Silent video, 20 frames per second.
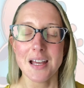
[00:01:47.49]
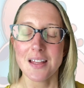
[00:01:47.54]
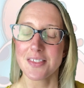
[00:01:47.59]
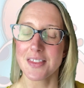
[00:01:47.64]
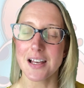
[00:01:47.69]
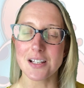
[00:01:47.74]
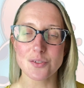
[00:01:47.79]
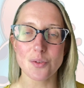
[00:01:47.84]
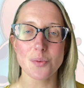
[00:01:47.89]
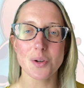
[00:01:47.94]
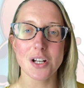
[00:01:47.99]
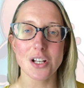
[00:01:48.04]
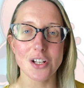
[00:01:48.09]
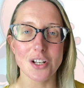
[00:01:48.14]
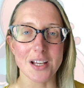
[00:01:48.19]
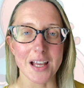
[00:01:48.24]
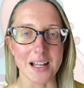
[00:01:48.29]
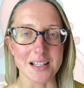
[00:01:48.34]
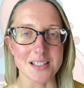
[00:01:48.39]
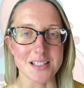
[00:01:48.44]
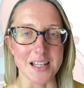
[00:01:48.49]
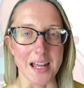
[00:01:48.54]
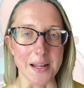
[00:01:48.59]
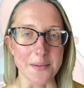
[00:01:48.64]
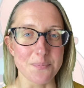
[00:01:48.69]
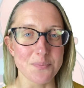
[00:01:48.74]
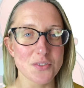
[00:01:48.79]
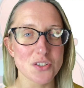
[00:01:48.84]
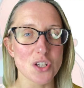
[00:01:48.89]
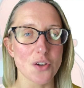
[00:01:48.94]
That's what we're going to look at
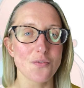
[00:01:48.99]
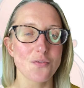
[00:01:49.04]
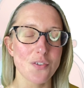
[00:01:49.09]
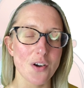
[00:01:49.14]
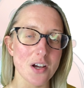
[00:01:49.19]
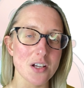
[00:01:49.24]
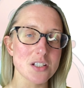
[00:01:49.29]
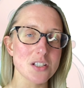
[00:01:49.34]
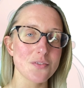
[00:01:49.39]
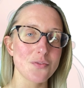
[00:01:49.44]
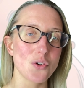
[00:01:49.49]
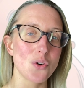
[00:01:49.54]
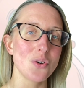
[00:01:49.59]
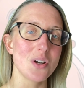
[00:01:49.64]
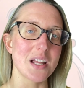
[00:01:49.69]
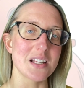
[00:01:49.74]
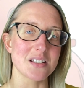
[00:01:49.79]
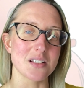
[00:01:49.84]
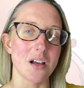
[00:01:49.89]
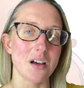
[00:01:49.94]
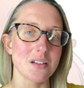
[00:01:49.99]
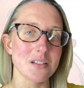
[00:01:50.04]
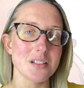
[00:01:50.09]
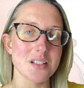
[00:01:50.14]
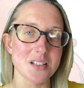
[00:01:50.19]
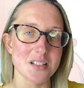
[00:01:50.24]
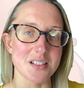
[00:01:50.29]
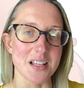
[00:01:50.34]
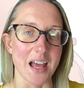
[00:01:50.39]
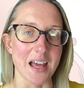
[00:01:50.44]
today. So first of all, let's
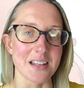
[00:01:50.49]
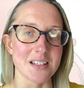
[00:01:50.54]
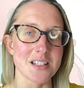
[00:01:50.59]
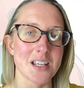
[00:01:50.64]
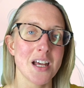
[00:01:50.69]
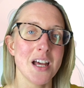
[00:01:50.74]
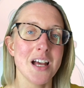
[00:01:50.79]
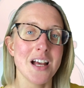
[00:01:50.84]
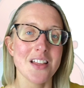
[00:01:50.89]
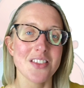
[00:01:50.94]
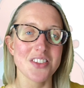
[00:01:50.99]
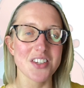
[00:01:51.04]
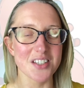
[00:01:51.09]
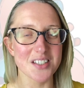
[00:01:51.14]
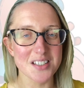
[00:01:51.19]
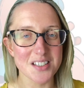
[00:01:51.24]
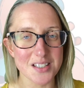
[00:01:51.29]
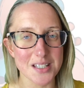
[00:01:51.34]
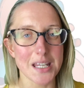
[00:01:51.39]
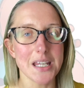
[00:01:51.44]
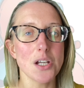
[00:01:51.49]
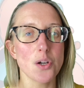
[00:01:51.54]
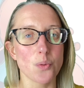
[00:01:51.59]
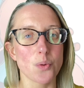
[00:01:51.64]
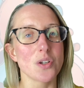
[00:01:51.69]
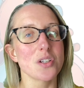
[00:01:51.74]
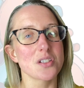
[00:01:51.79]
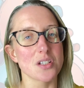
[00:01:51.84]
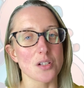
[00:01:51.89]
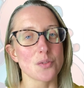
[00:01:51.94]
understand the
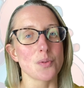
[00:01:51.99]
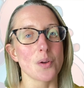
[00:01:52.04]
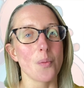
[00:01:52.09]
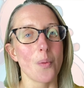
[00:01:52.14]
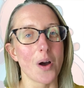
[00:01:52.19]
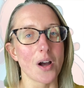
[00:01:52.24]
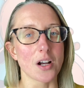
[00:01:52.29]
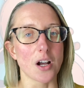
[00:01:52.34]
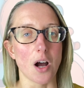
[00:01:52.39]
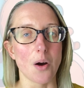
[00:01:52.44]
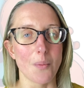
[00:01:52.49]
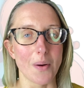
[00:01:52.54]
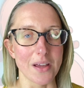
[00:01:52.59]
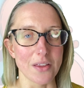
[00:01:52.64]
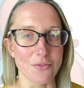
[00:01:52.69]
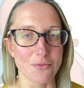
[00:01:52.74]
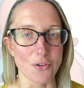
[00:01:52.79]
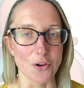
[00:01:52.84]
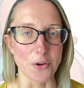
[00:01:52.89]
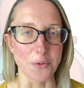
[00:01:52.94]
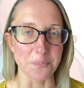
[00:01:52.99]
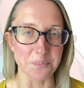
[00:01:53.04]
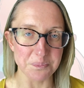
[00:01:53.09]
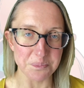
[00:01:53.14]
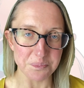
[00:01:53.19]
sequence as we work our way through.